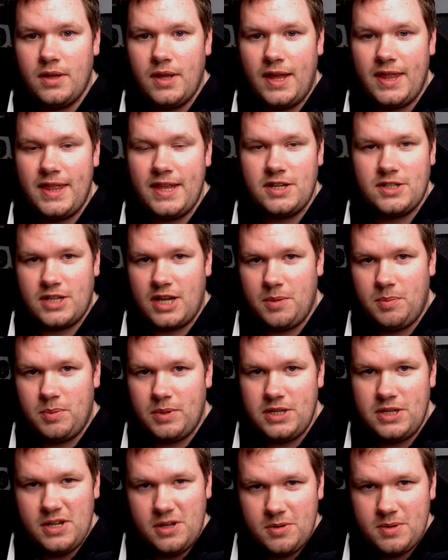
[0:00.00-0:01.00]
I think there's a couple
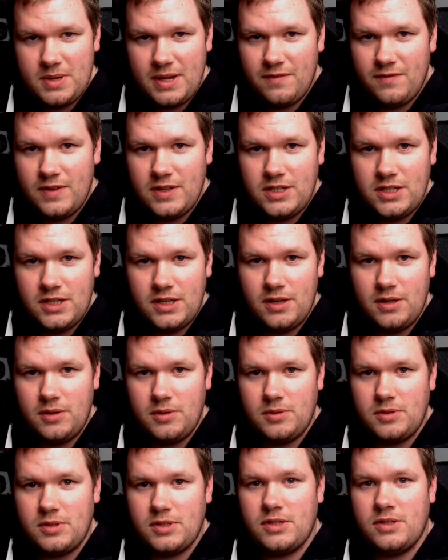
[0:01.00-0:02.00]
of yoga
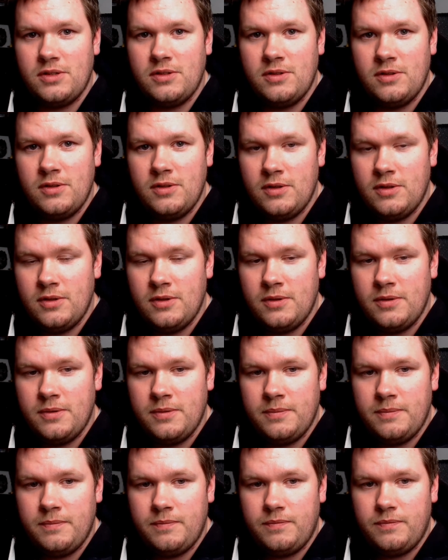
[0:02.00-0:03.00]
videos,
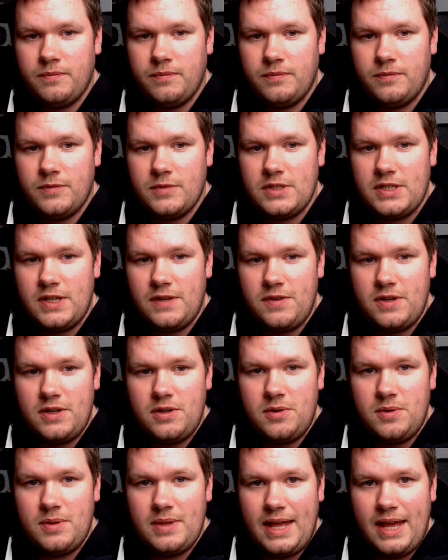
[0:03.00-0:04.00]
stuff you can
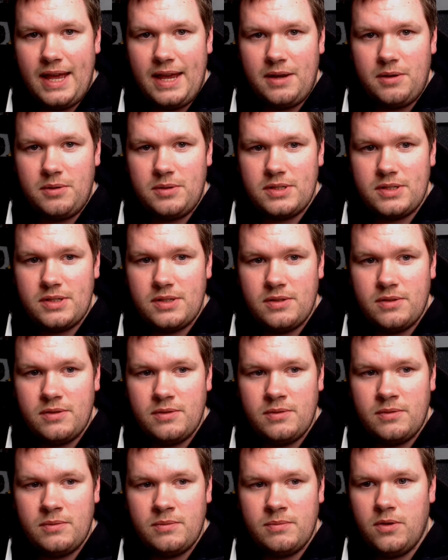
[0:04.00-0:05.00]
do in the house,
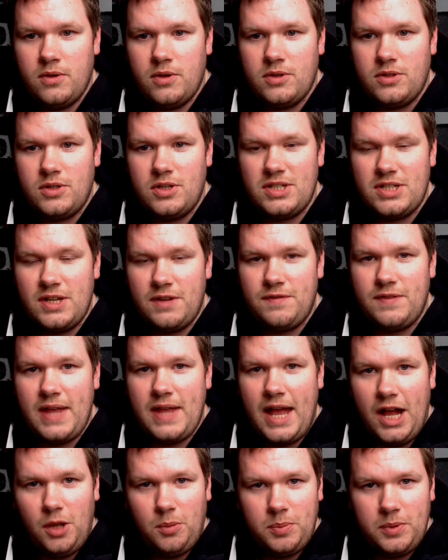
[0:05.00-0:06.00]
just stuff to
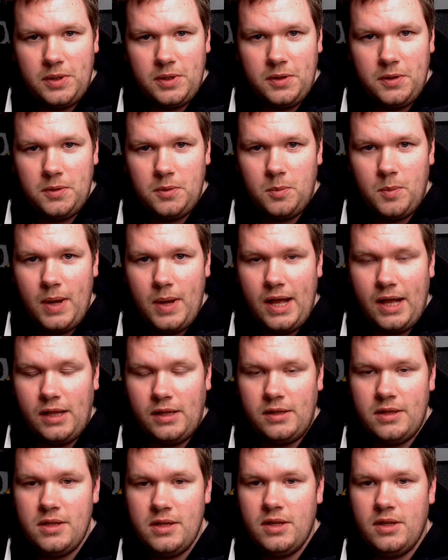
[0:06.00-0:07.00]
help you
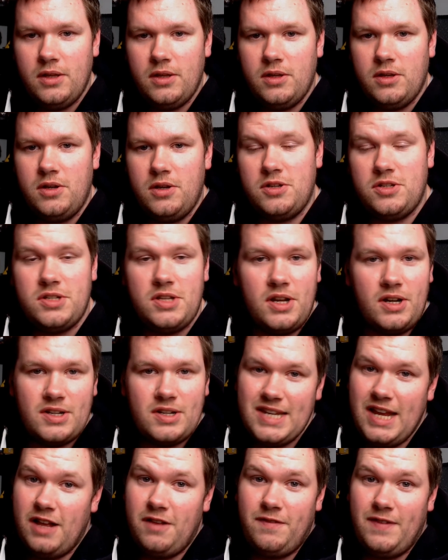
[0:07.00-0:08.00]
while you're stuck
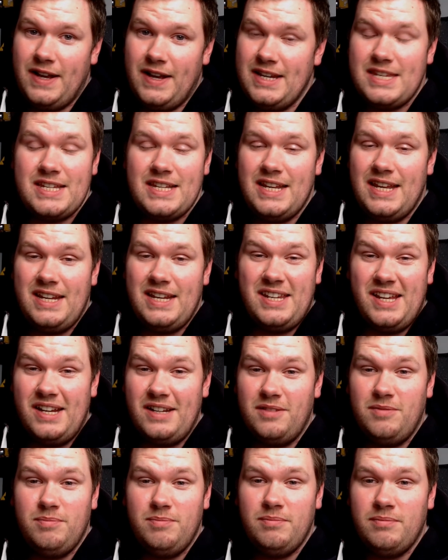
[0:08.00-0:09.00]

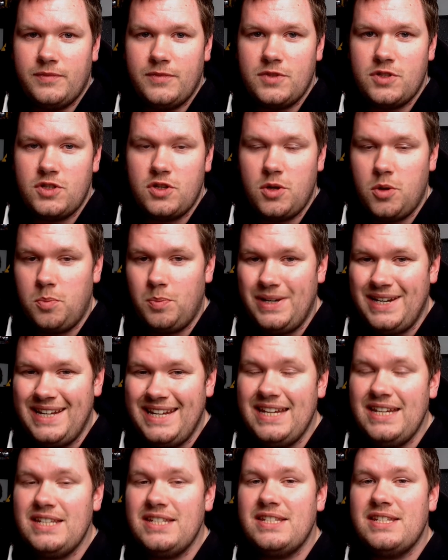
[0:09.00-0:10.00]
self-isolating. So
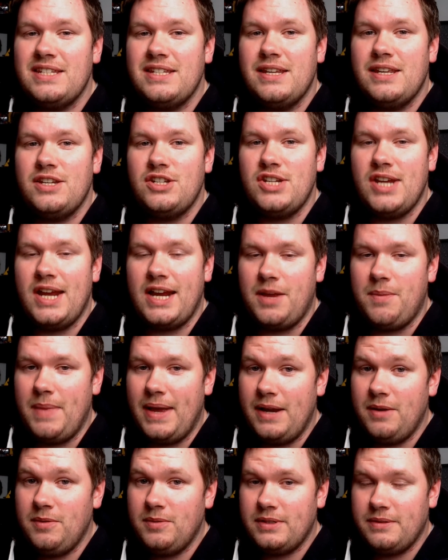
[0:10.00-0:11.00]
please check them
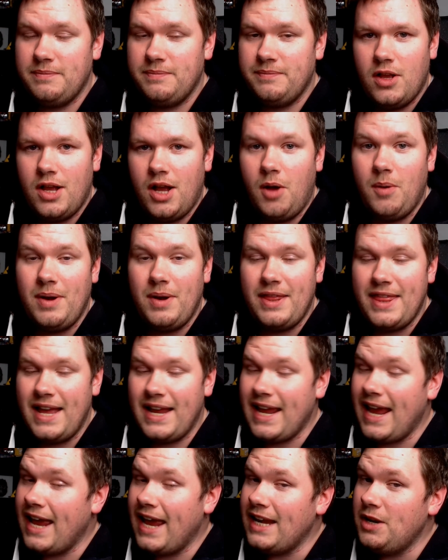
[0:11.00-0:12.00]
out. I want to
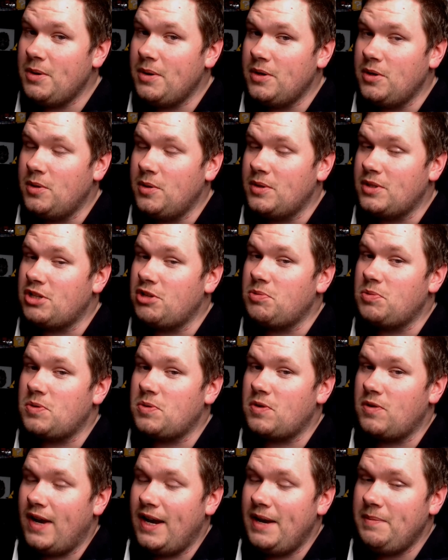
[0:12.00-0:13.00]
thank anyone who has
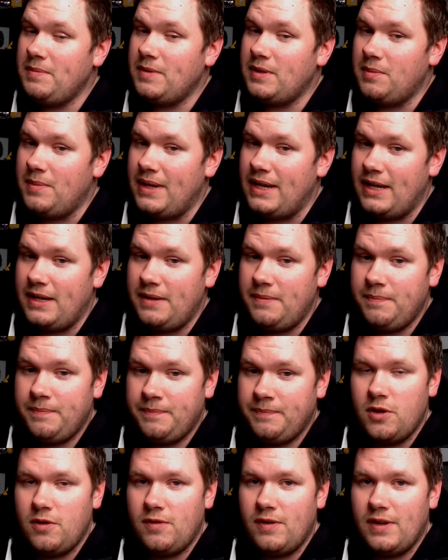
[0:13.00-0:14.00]
subscribed to me
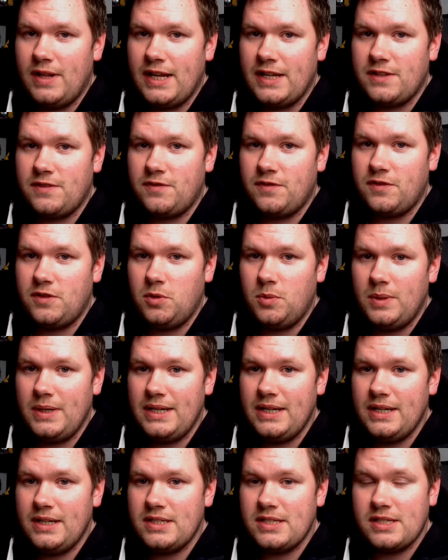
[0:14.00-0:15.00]
over the last few
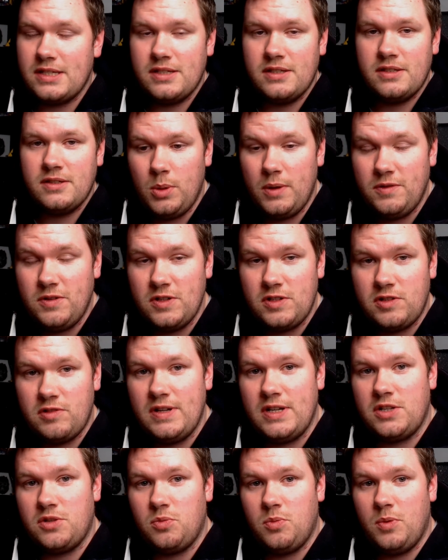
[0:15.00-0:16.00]
weeks. We've just
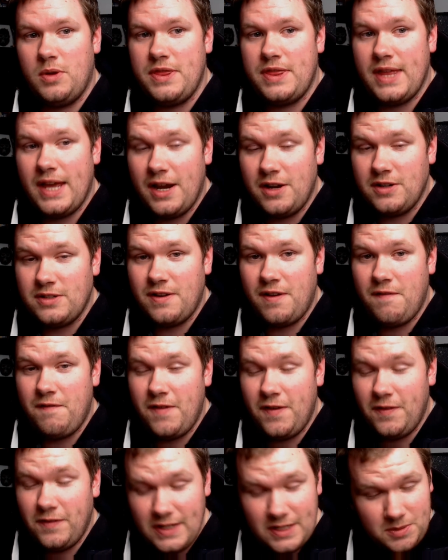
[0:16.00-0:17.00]
reached
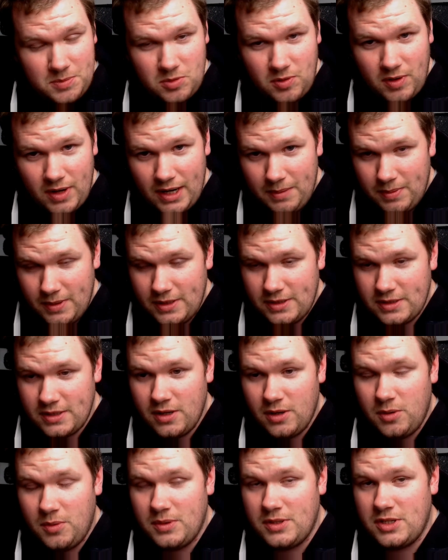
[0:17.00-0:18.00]
1,050 subscribers,
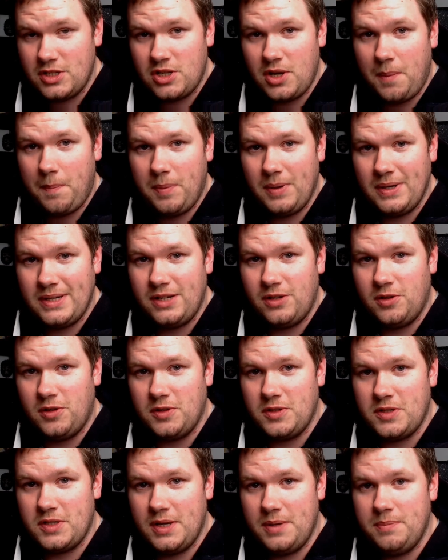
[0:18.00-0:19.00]
which is pretty
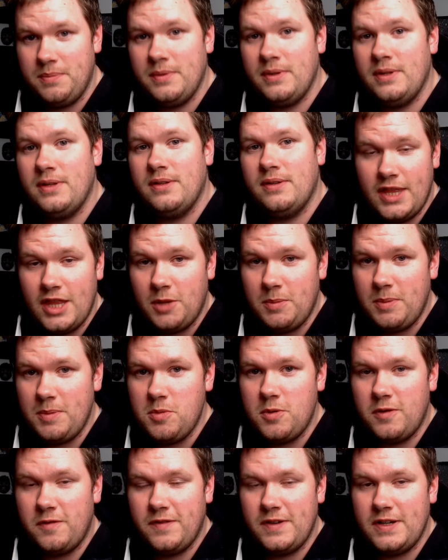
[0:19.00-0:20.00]
awesome. There'll be
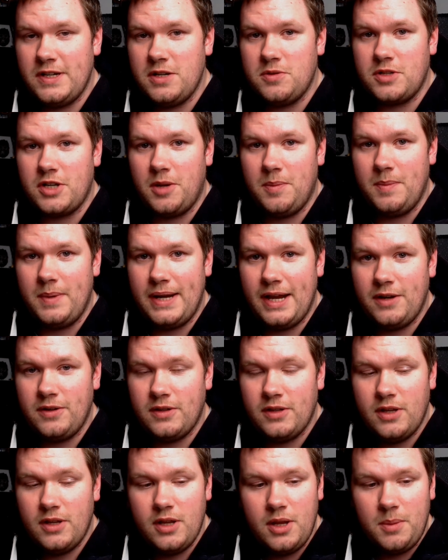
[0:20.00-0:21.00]
more videos coming out,
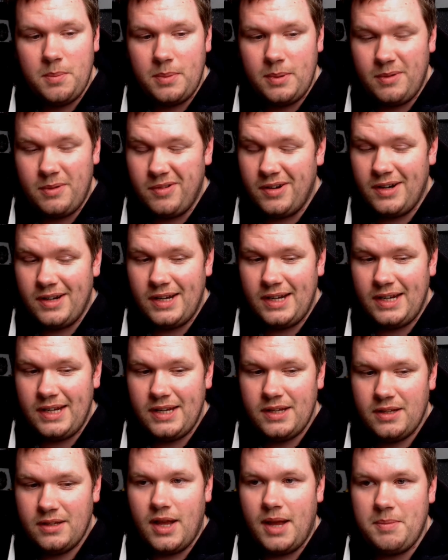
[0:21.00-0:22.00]
but really,
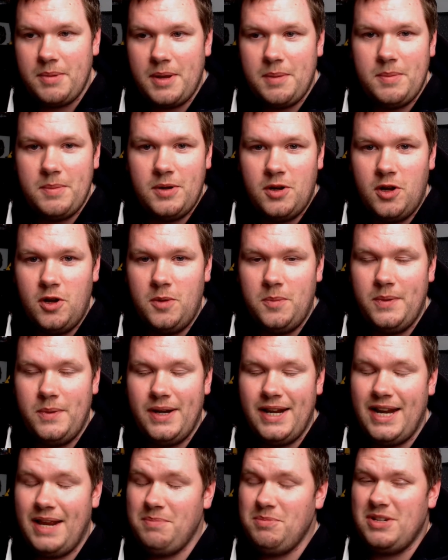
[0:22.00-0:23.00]
I'm coming home
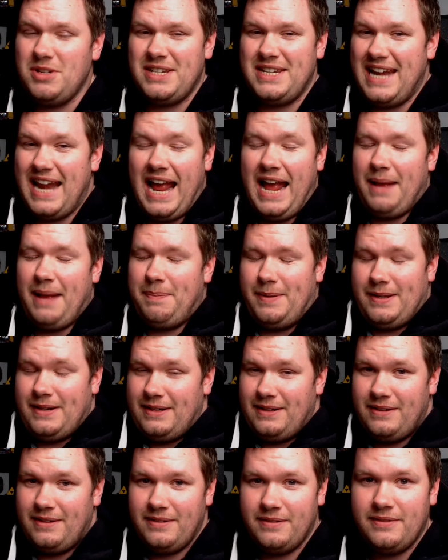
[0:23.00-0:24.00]
and I'm just napping
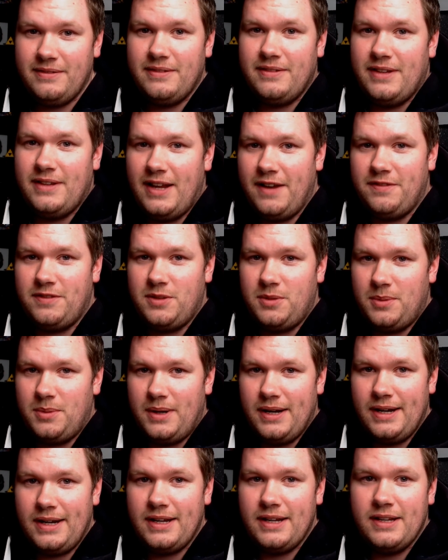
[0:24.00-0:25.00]
after
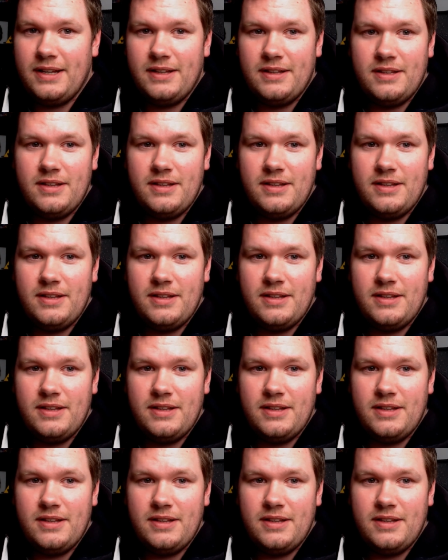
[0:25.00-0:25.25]
work.